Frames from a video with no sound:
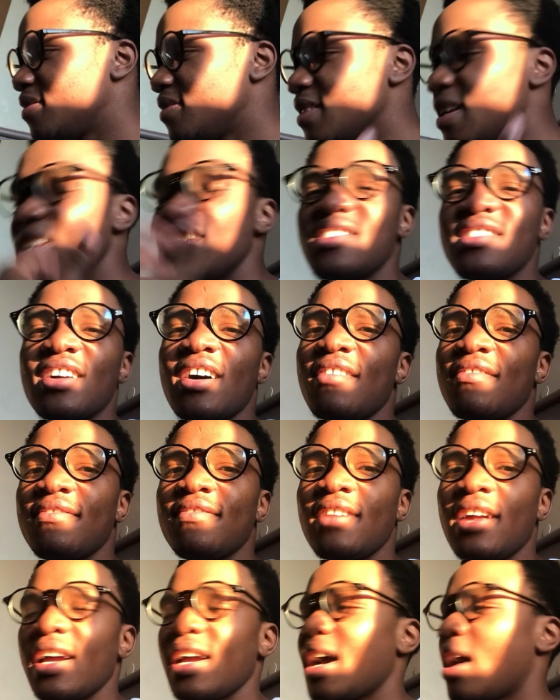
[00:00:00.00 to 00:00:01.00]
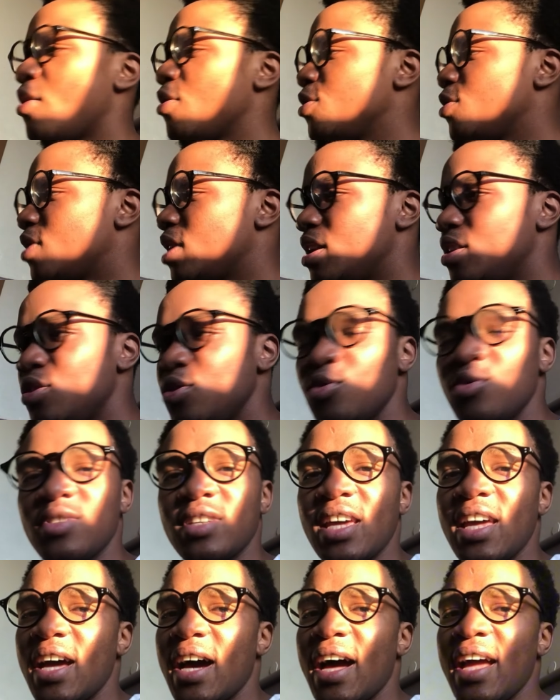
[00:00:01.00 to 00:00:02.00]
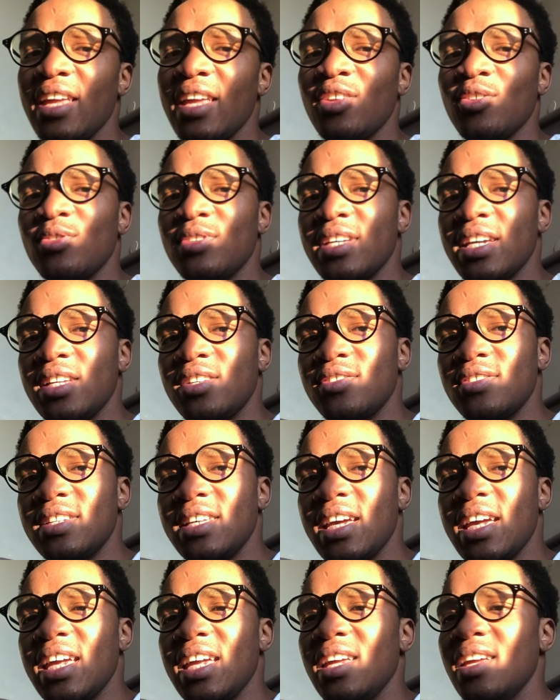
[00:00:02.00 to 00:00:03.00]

stuff, like how you can use AI in your day-to-day,